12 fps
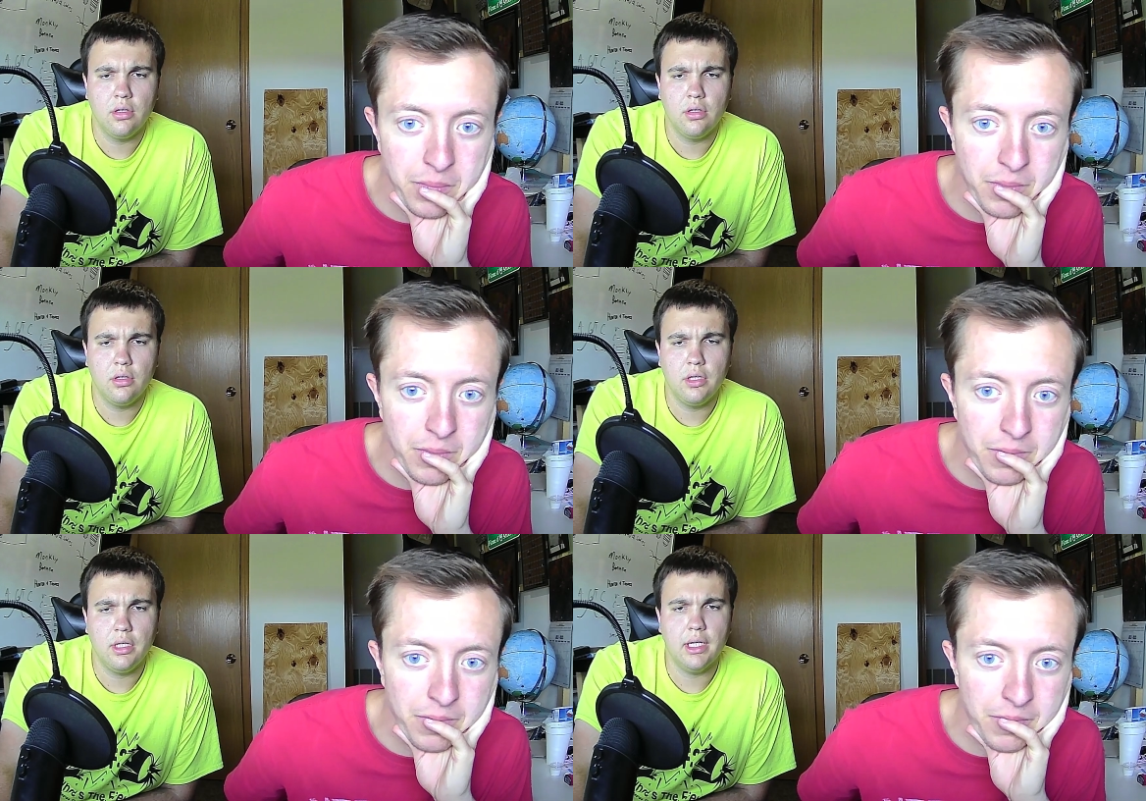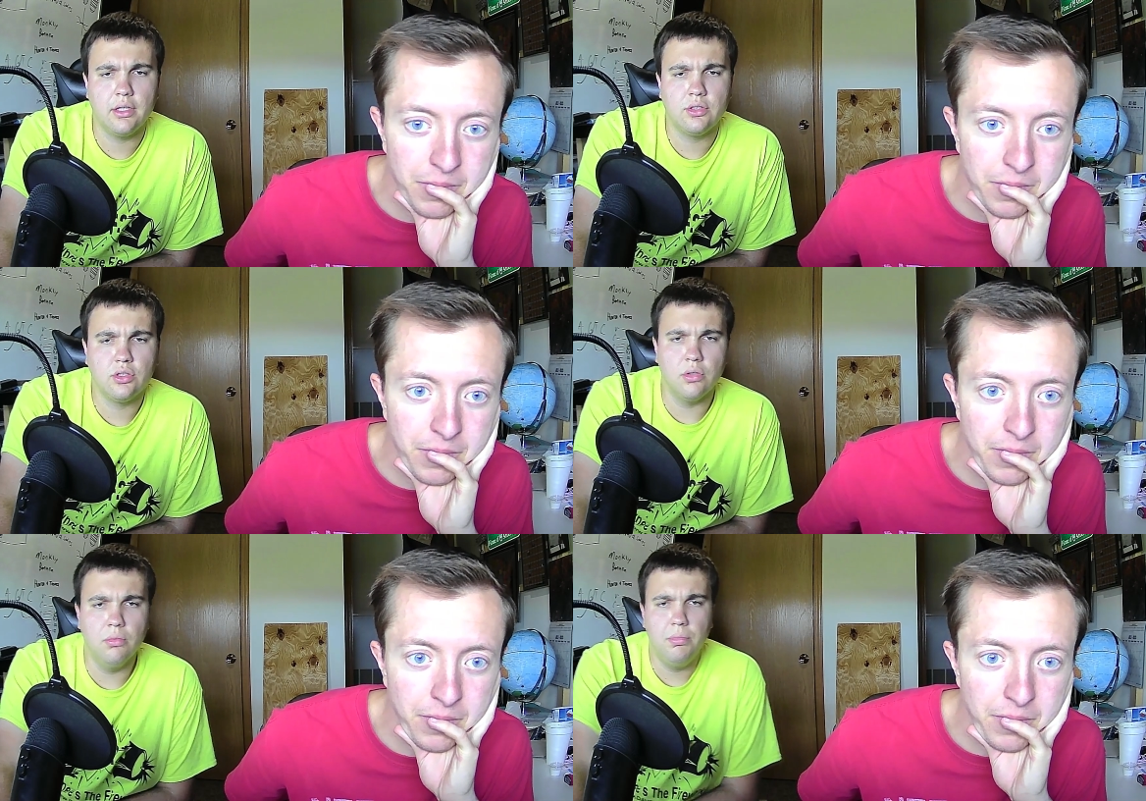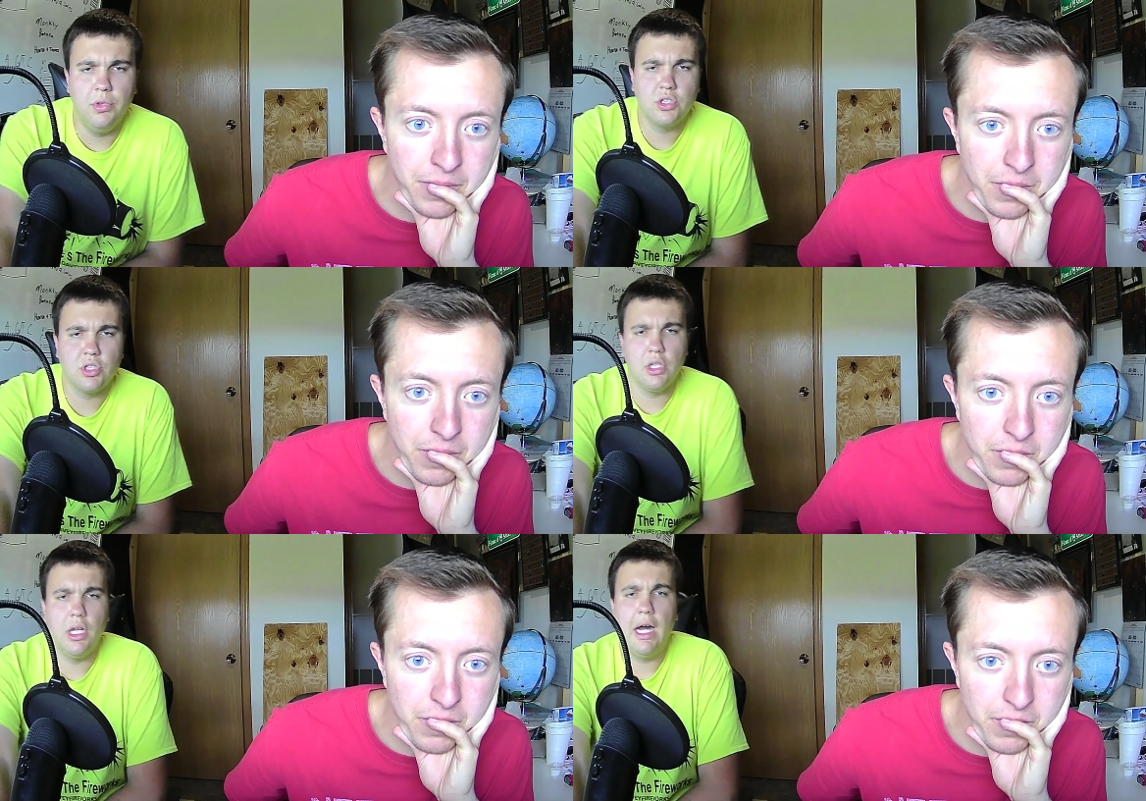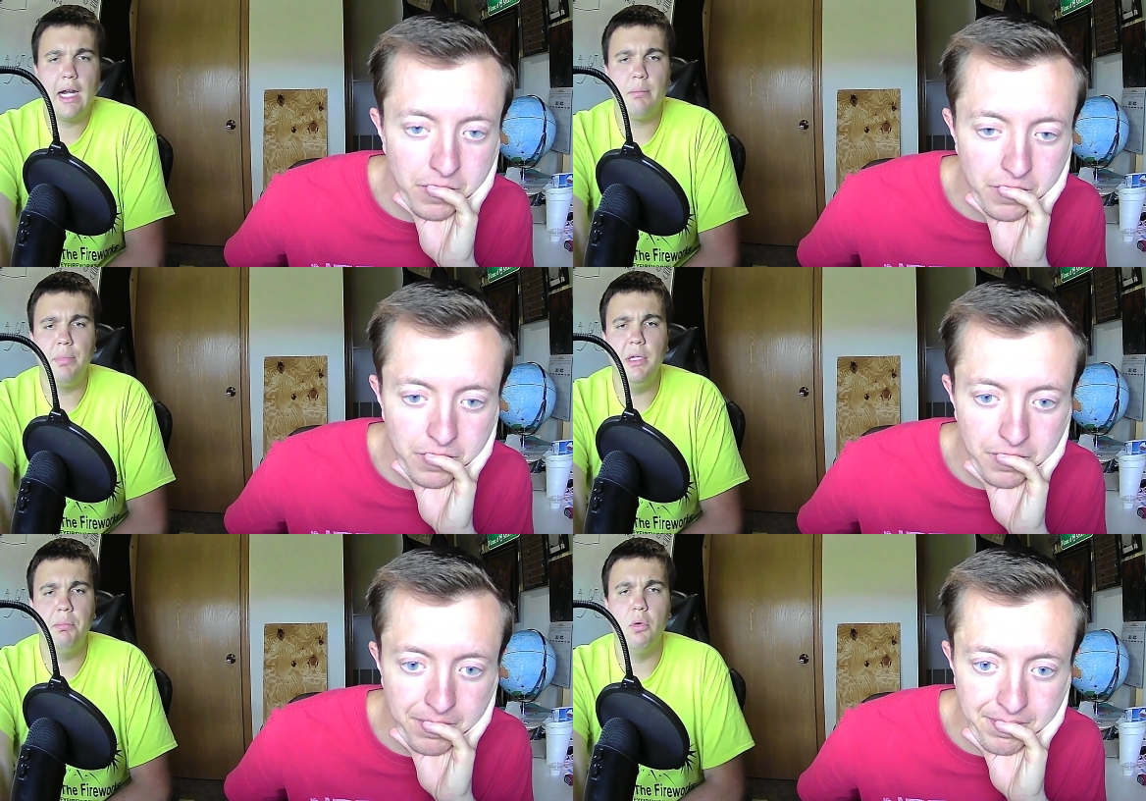Speaker 1: Yeah, so there's a lot of
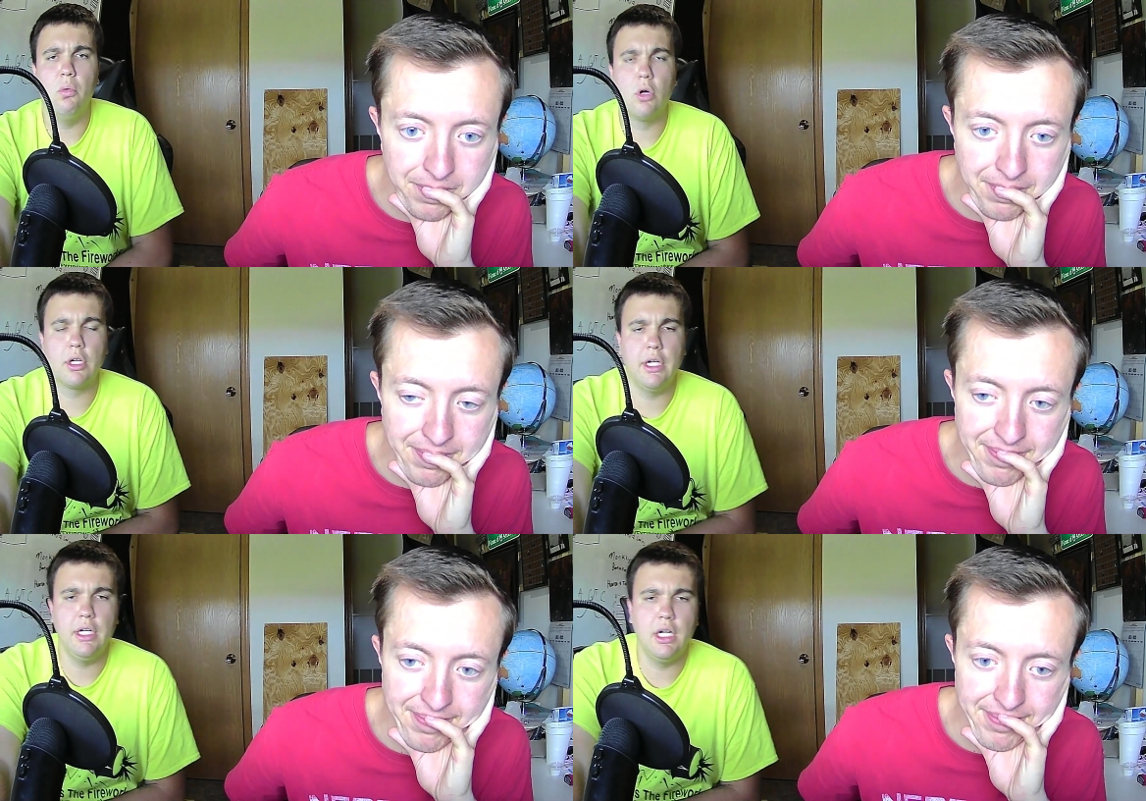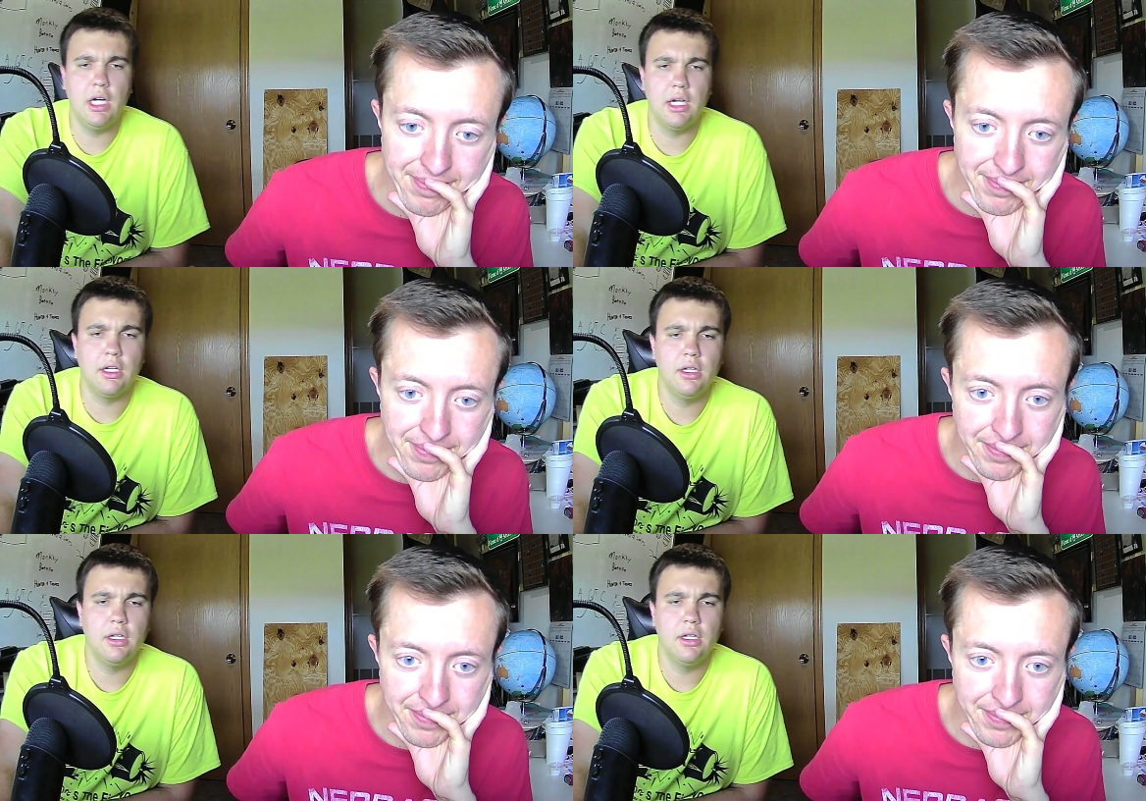people working on